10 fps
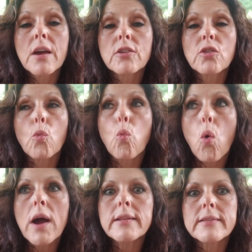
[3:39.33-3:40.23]
So
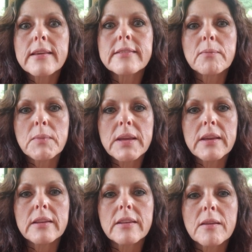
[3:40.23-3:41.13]
what does it
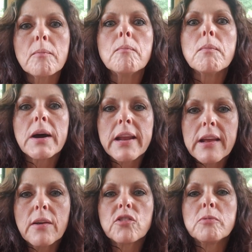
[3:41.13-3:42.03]
mean? Money
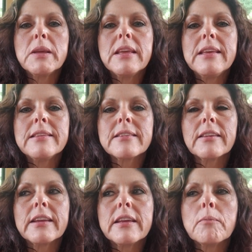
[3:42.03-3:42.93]
comes to me
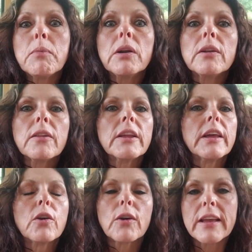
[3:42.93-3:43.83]
easily and
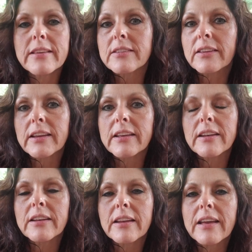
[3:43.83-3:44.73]
abundantly, or easily
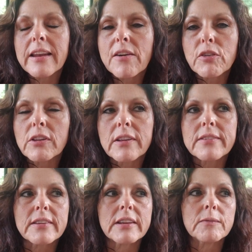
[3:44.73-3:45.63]
and
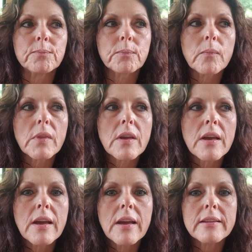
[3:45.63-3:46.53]
effortlessly.
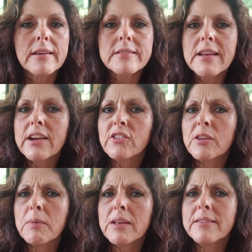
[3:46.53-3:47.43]
It doesn't actually
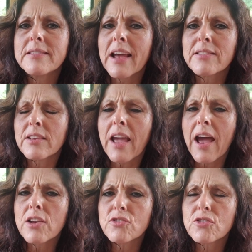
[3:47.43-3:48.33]
mean stacks of
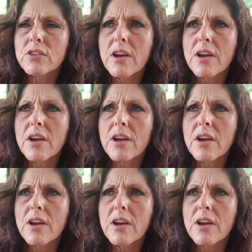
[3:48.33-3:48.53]
cash.